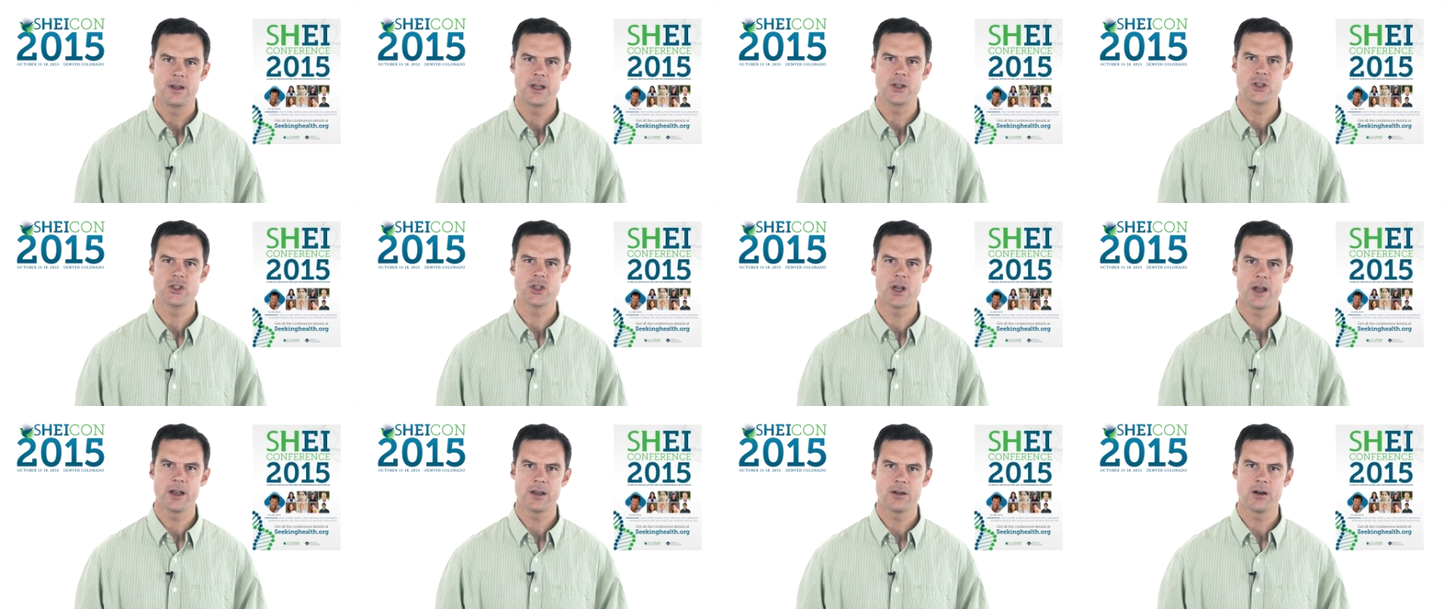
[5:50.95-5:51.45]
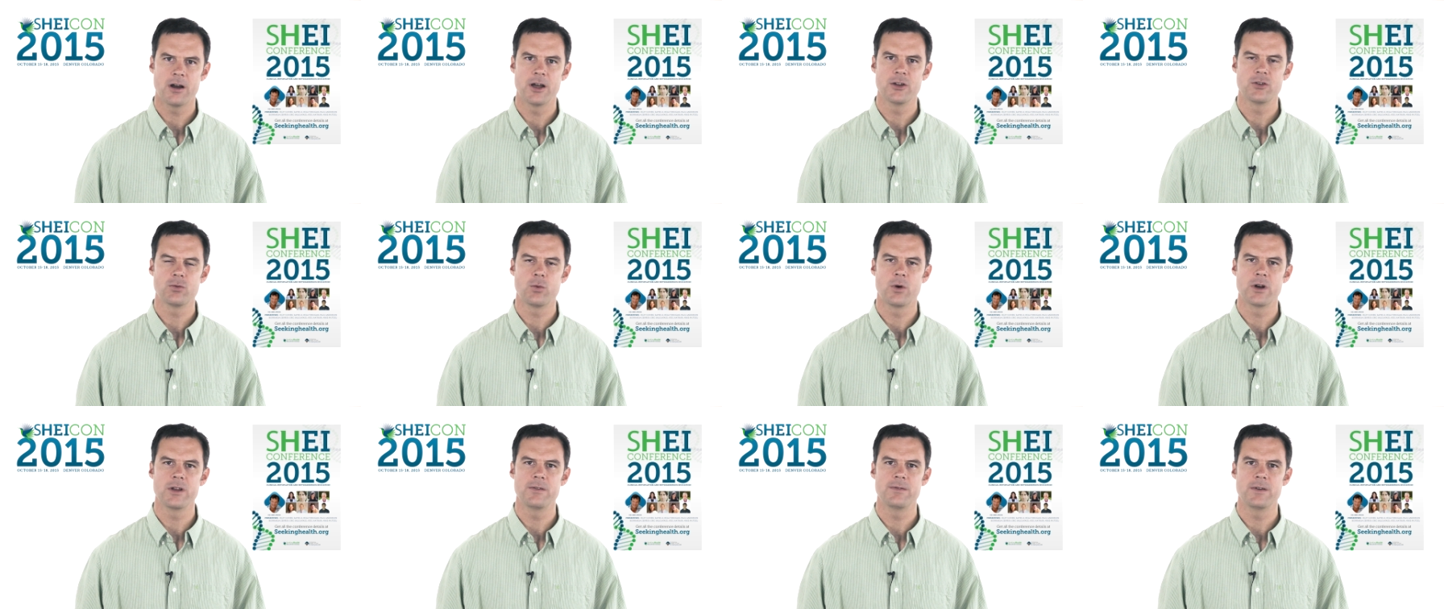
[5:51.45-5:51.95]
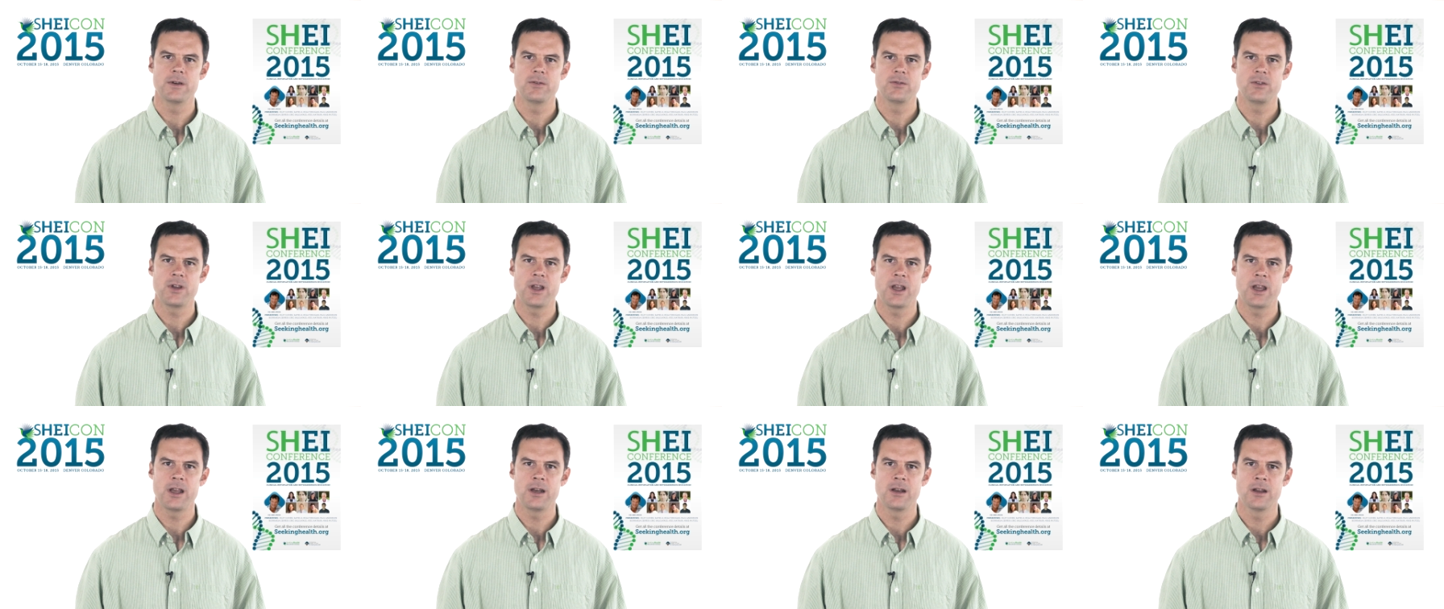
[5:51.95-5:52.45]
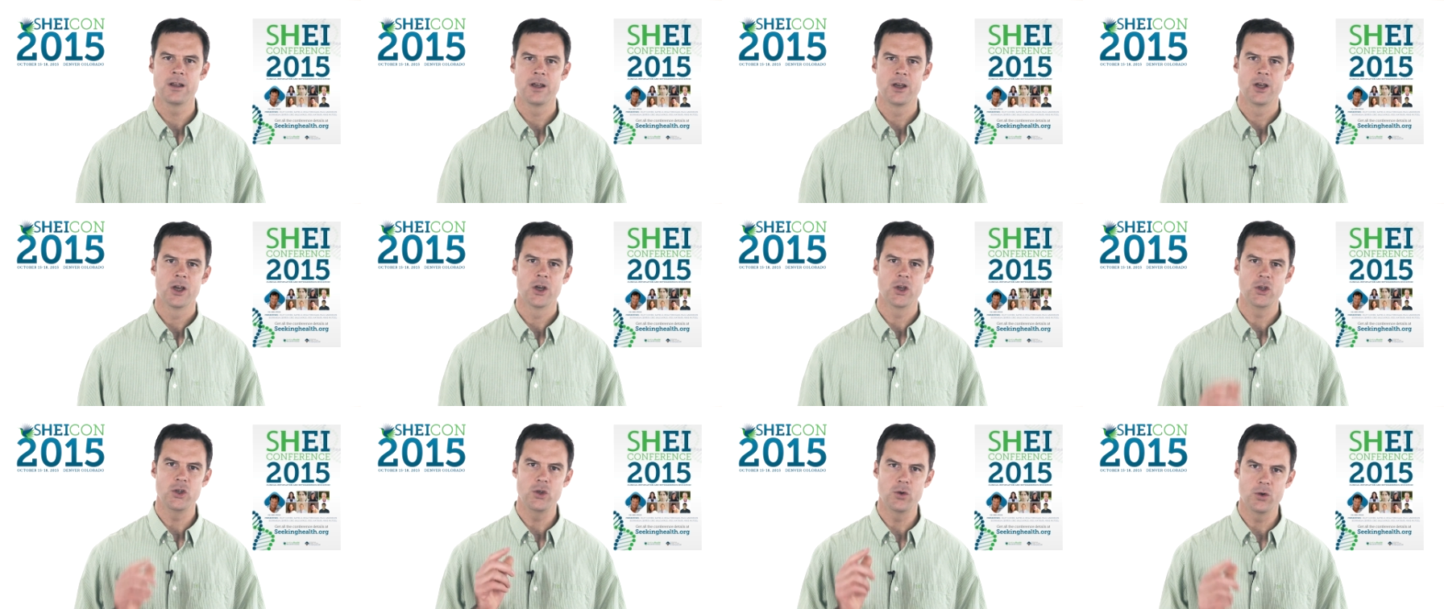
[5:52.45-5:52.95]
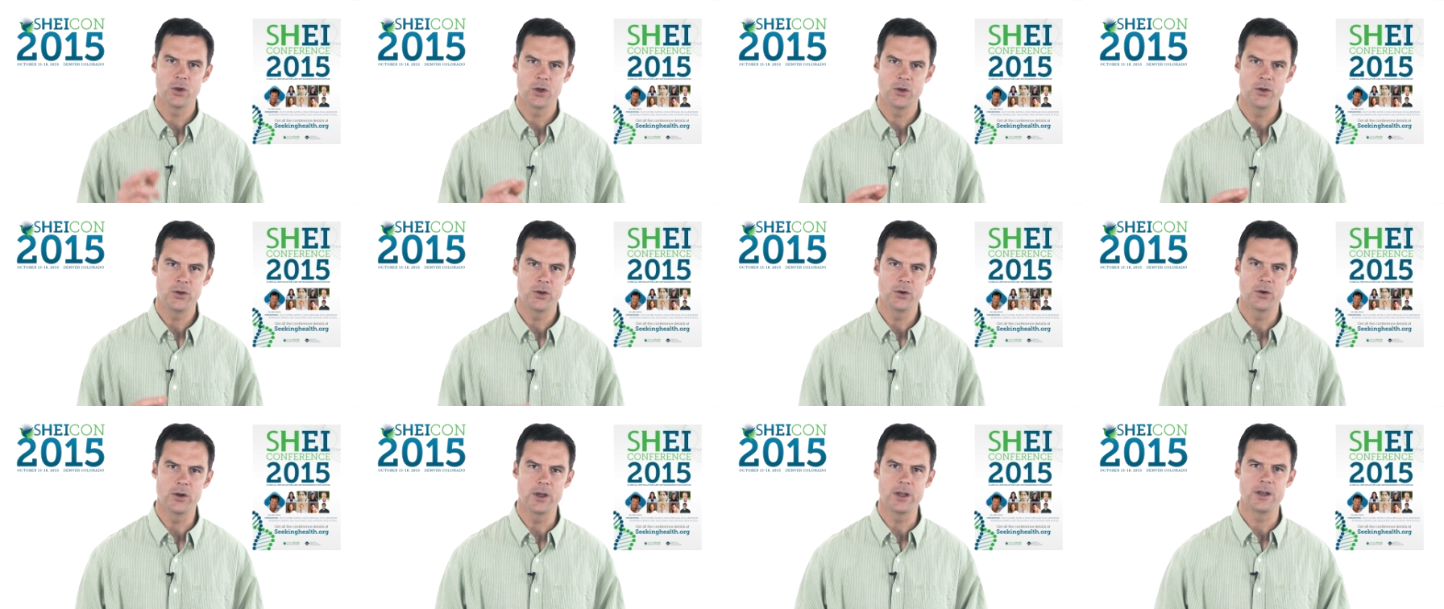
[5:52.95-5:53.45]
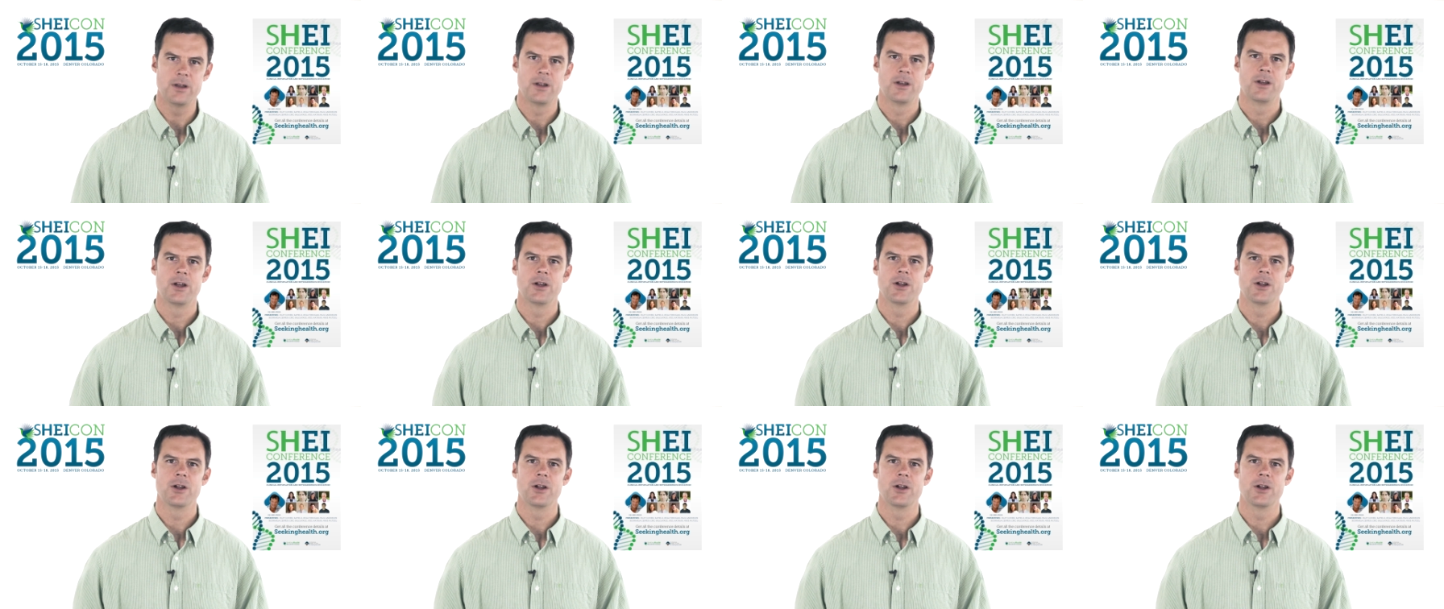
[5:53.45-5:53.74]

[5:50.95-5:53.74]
ShyCon 2015, you can do it.